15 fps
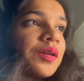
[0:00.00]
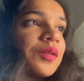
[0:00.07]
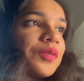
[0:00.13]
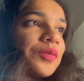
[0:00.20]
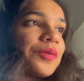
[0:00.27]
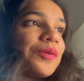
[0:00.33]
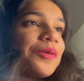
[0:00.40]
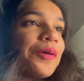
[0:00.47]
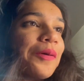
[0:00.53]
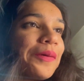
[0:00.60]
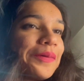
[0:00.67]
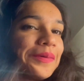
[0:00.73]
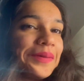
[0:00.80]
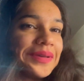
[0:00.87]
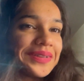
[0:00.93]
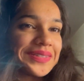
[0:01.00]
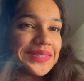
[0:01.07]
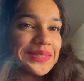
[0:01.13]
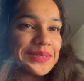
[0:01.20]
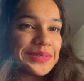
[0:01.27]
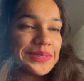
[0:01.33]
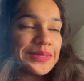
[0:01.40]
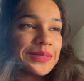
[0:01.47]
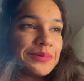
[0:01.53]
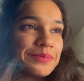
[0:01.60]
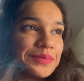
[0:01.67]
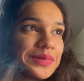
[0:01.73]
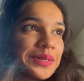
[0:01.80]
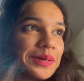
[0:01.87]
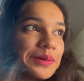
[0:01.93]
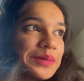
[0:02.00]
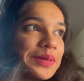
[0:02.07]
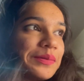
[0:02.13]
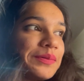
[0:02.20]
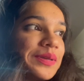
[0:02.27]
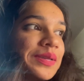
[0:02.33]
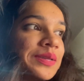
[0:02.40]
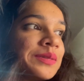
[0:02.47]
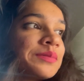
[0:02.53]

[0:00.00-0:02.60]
So long extensions will put. How they will